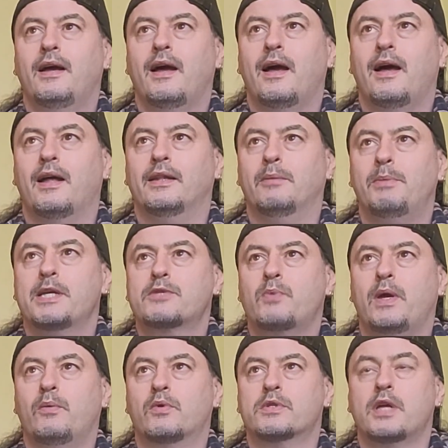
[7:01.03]
And the best
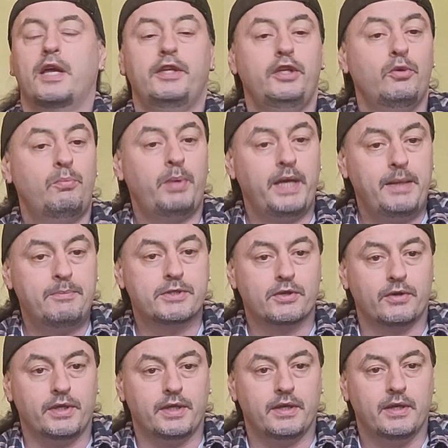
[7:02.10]
way was a new peep
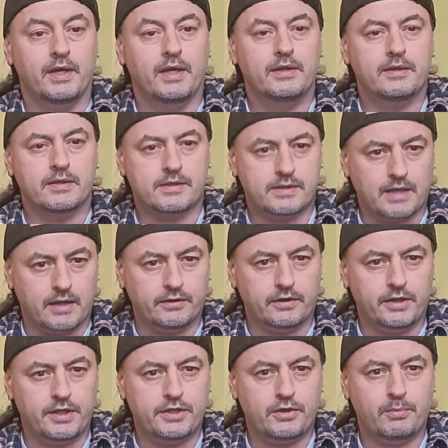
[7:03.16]
sight, the
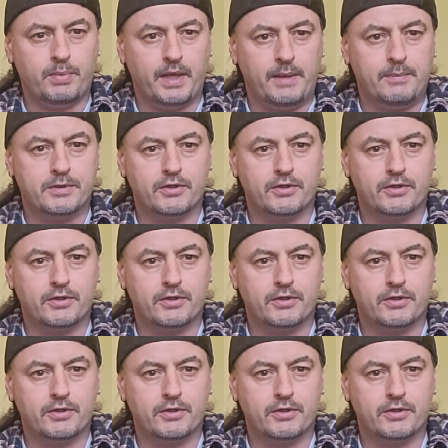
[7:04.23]
standard issue peep